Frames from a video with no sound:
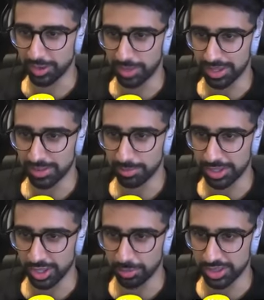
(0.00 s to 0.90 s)
Bass. Be
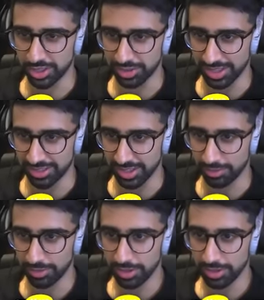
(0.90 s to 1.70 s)
chill. Be chill. Stand still.